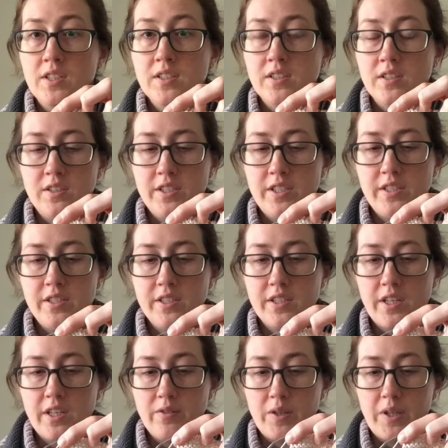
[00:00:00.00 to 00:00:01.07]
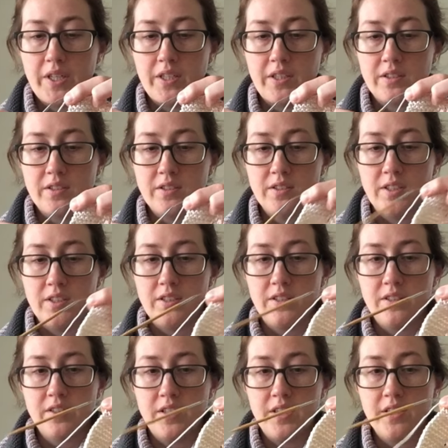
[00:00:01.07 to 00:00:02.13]
It's a DK weight, and
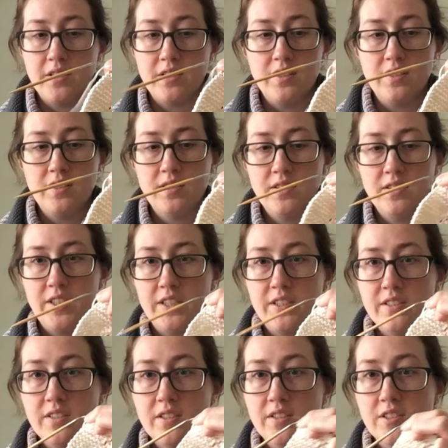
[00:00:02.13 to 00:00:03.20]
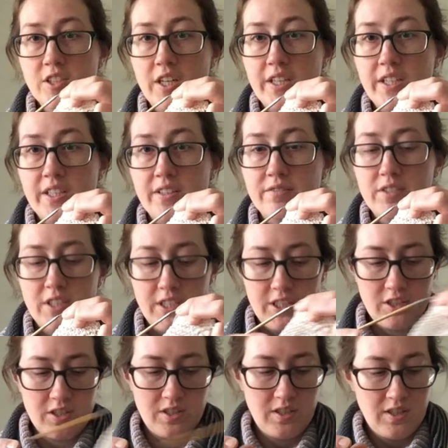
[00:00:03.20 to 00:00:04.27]
it's like a nice shiny
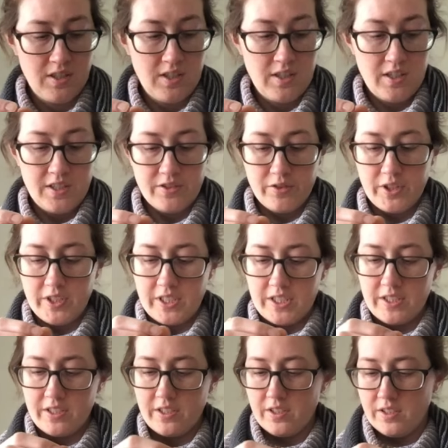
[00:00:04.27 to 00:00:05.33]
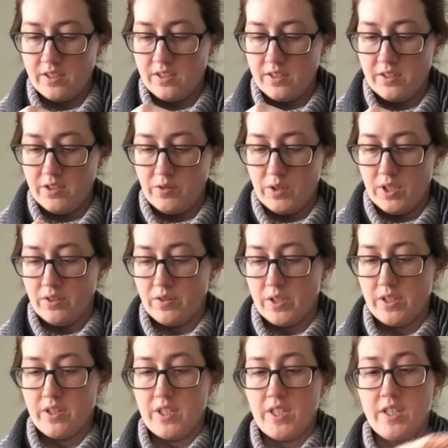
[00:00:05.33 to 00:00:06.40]
finish. It's really nice to work
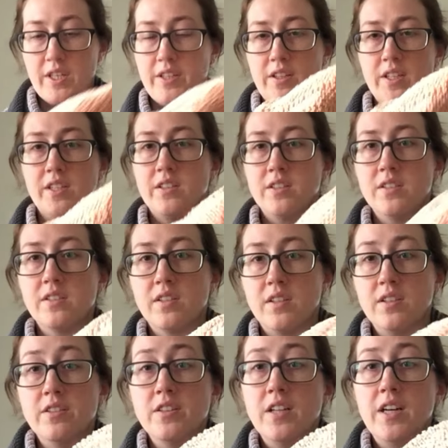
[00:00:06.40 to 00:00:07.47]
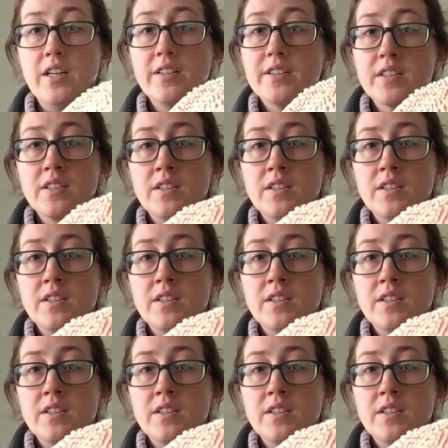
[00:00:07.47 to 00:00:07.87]
with, and I like this color a lot.